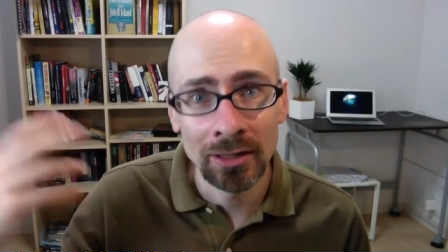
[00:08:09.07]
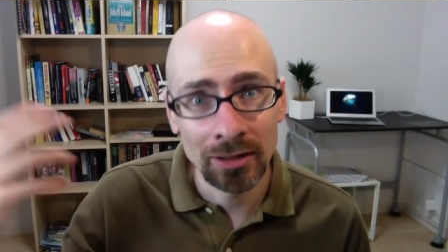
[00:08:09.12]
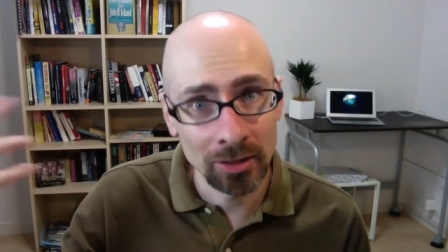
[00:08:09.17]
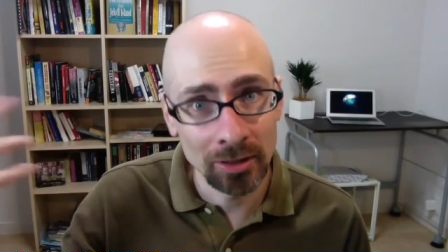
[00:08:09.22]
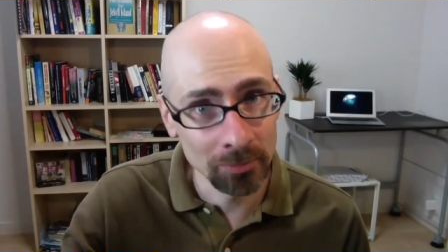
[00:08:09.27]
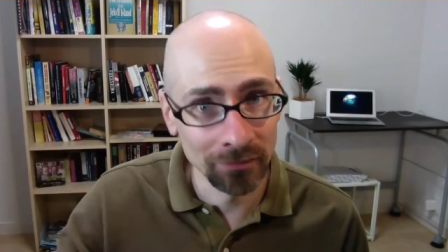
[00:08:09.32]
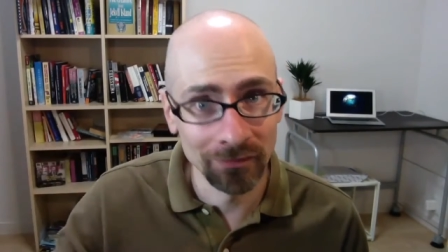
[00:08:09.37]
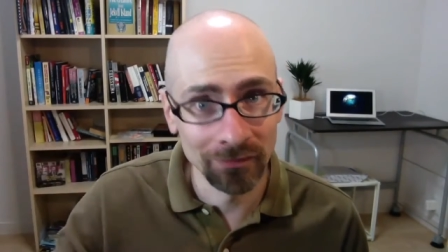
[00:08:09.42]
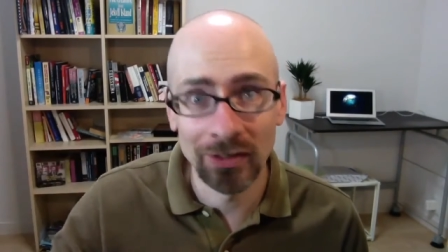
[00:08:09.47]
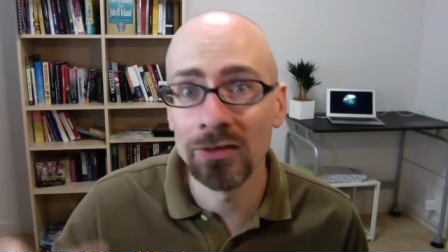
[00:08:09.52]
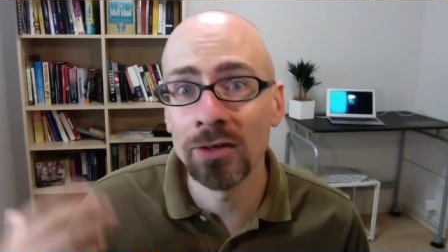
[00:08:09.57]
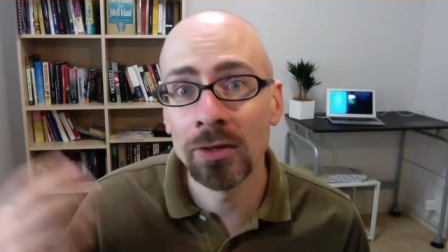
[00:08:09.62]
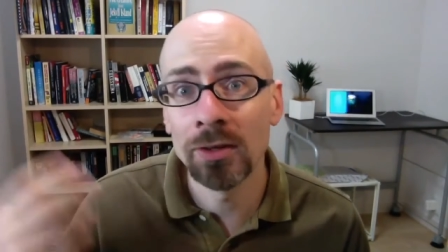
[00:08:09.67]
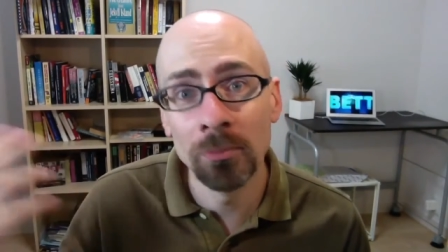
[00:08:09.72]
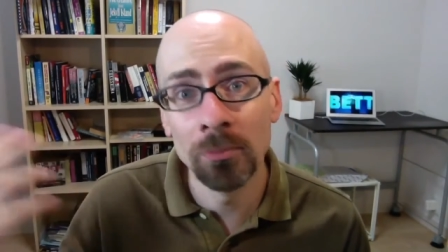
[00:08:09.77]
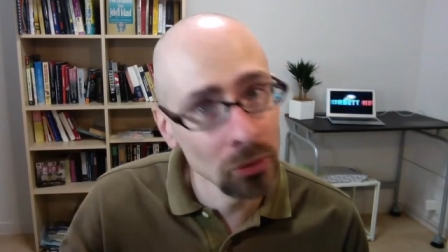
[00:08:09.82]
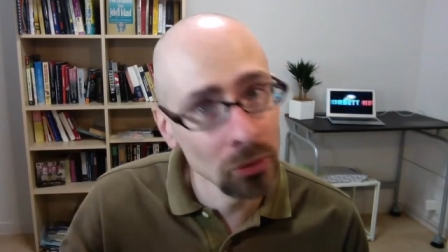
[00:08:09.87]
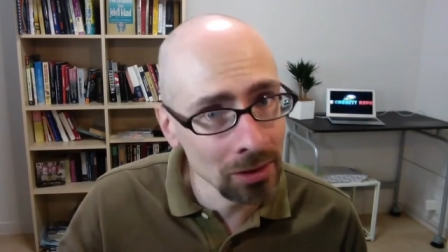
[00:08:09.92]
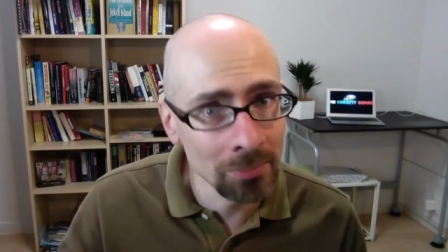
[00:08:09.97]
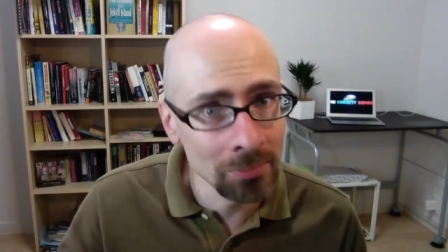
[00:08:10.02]
that provides
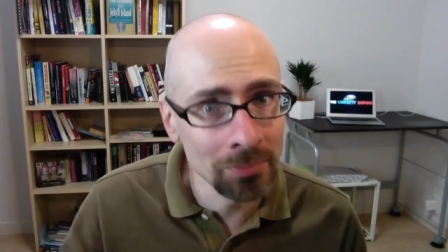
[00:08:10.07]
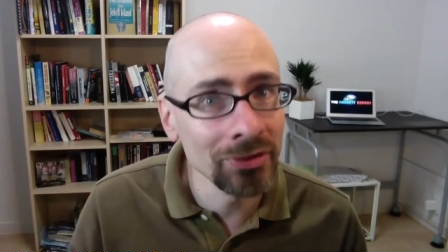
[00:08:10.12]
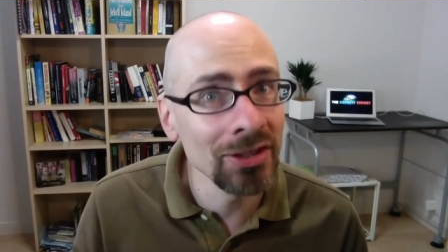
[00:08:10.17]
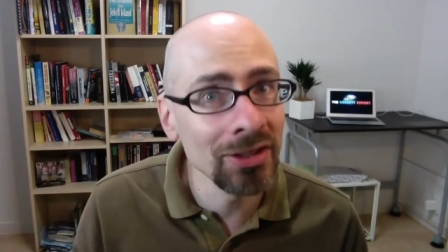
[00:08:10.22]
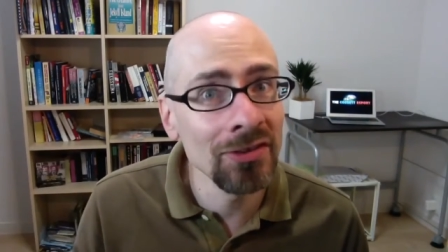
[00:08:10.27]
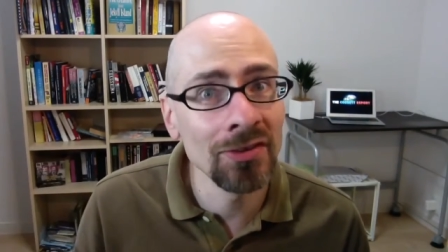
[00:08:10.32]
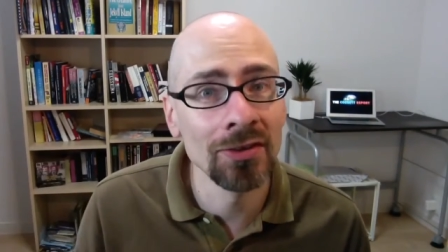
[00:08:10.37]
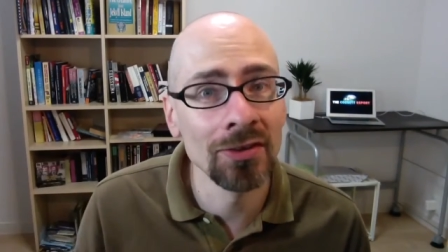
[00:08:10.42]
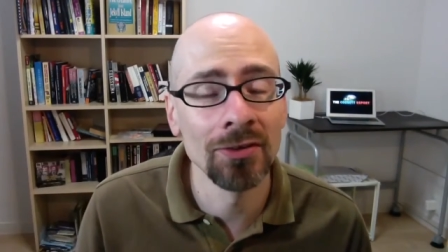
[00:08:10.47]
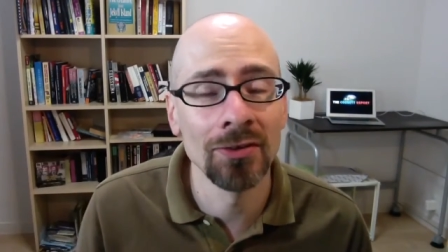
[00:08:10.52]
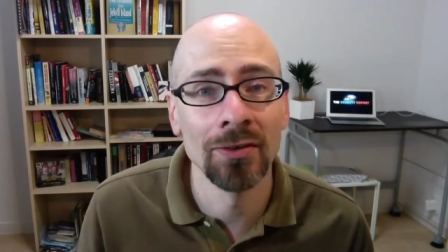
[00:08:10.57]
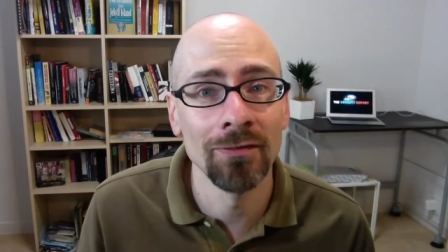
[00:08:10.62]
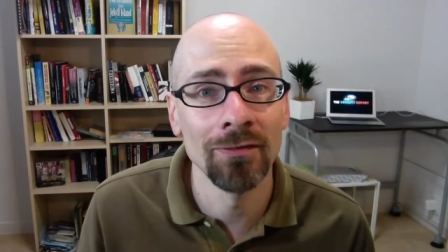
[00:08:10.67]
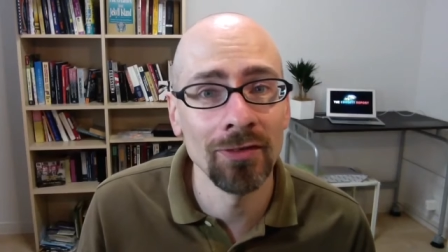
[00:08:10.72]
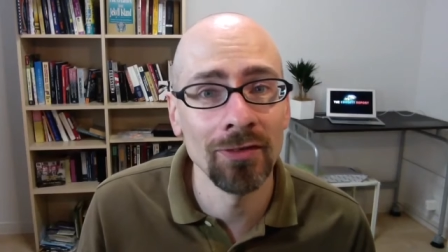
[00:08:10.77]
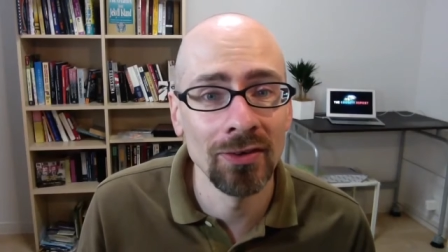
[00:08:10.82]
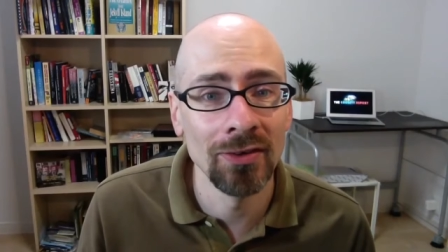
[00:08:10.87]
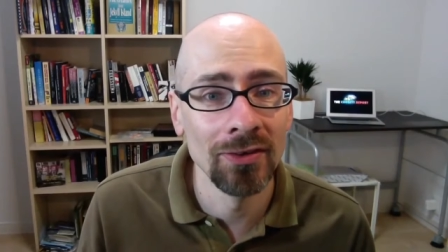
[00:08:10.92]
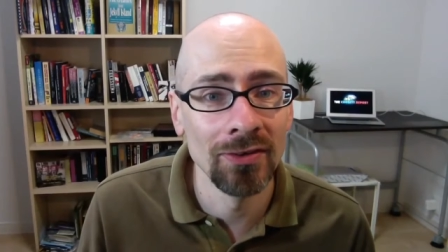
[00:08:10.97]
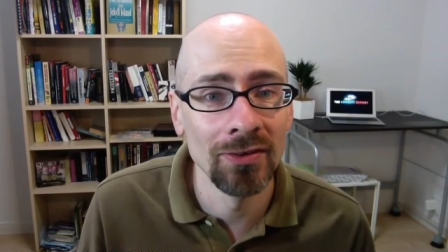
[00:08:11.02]
community policing
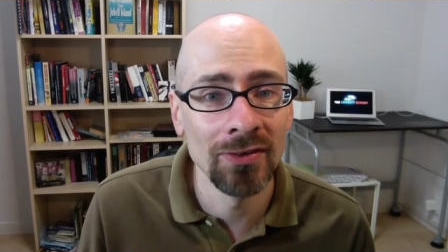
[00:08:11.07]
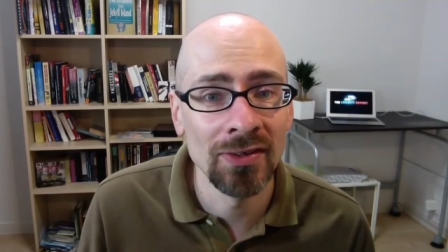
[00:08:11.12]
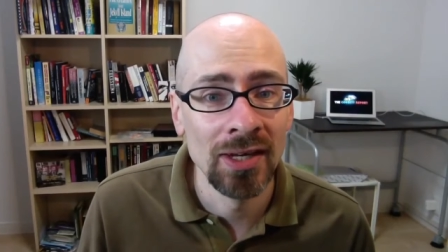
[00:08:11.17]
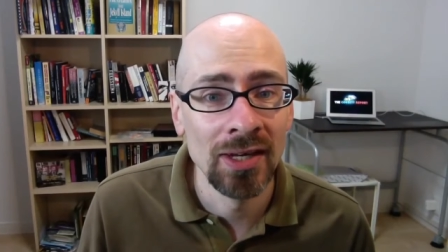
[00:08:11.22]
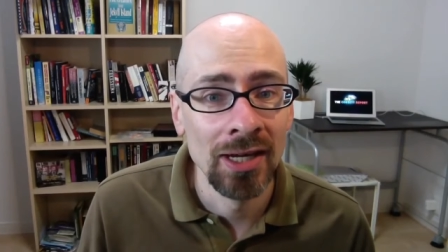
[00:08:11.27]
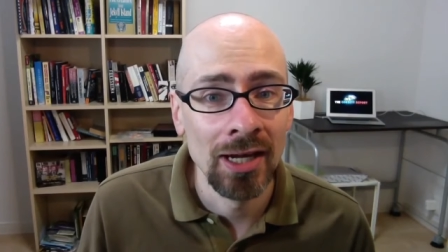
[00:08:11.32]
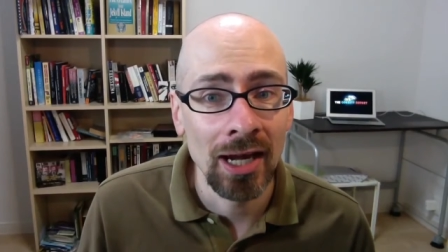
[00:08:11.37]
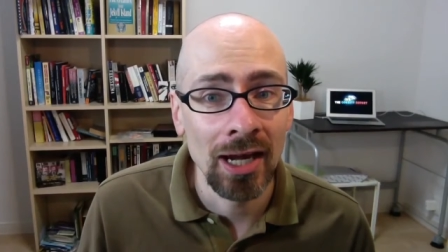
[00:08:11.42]
services